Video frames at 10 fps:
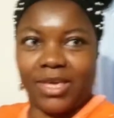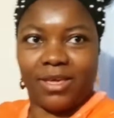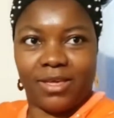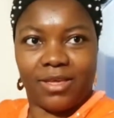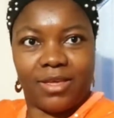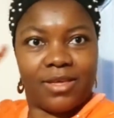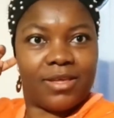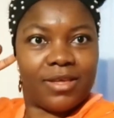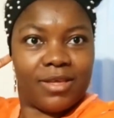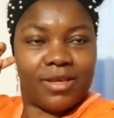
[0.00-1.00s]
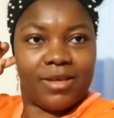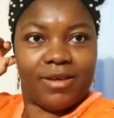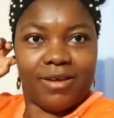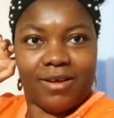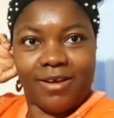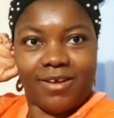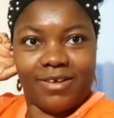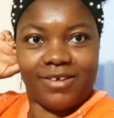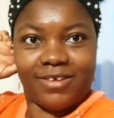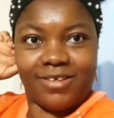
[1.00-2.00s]
I didn't really vlog
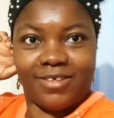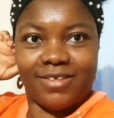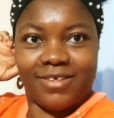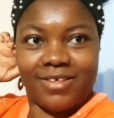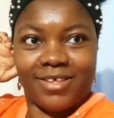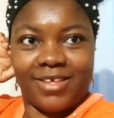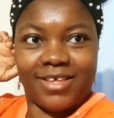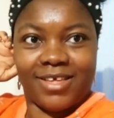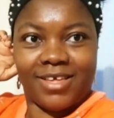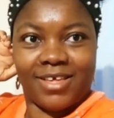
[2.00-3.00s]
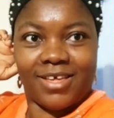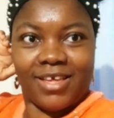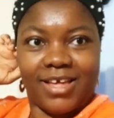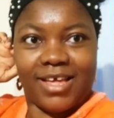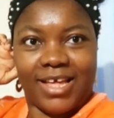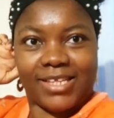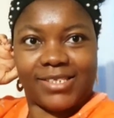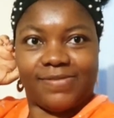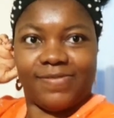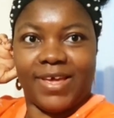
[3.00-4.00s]
much. This one
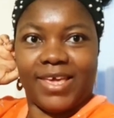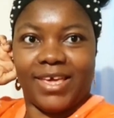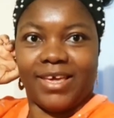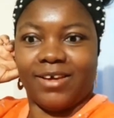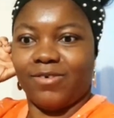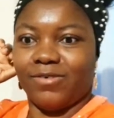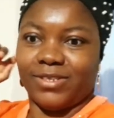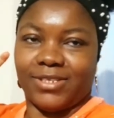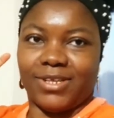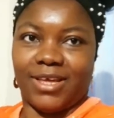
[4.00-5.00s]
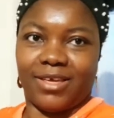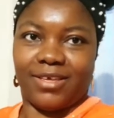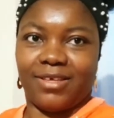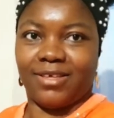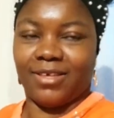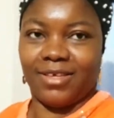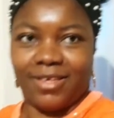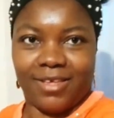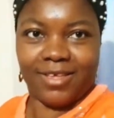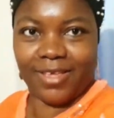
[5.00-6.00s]
self is um, the
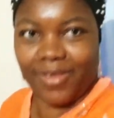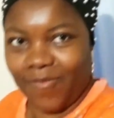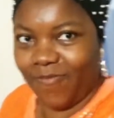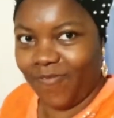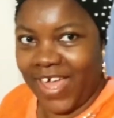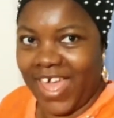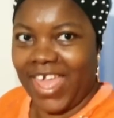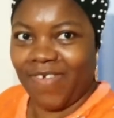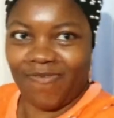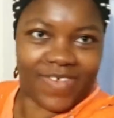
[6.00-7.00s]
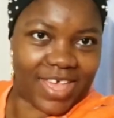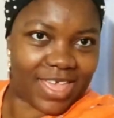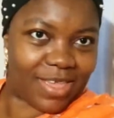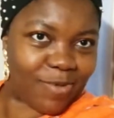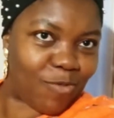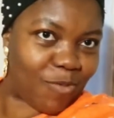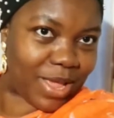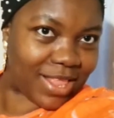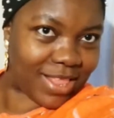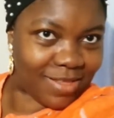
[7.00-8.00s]
little I vlogged with my
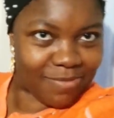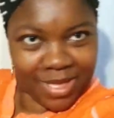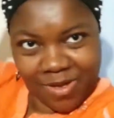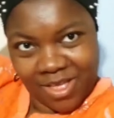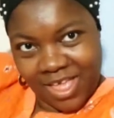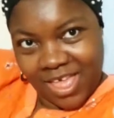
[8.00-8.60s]
hobby's phone.